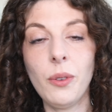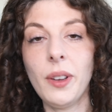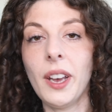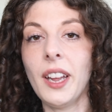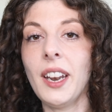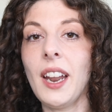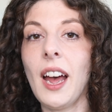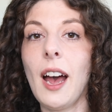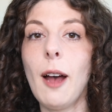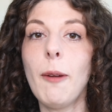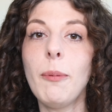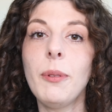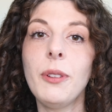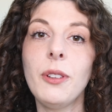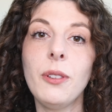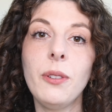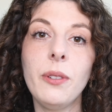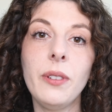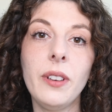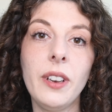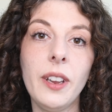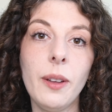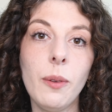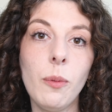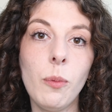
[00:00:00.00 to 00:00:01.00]
can
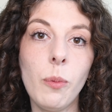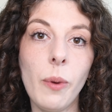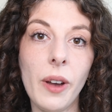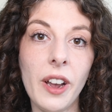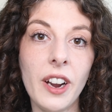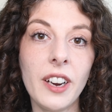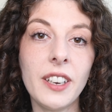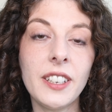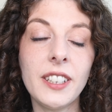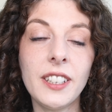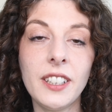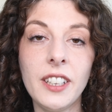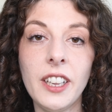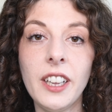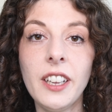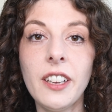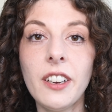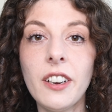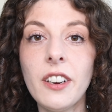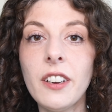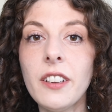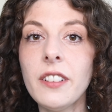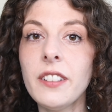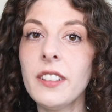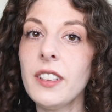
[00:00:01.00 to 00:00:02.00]
absolutely wear
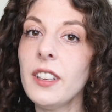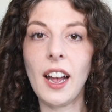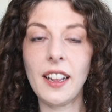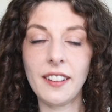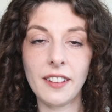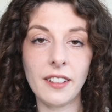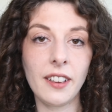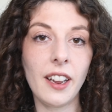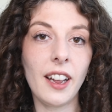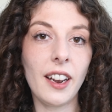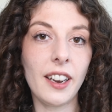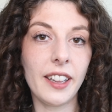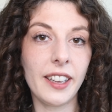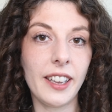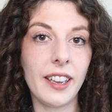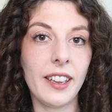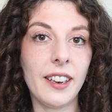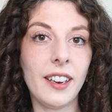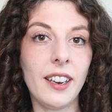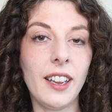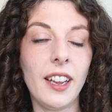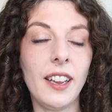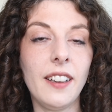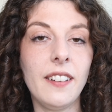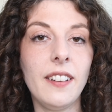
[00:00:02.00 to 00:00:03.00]
sneakers as an
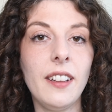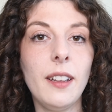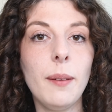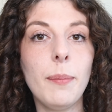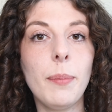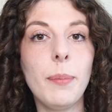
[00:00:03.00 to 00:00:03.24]
elegant lady,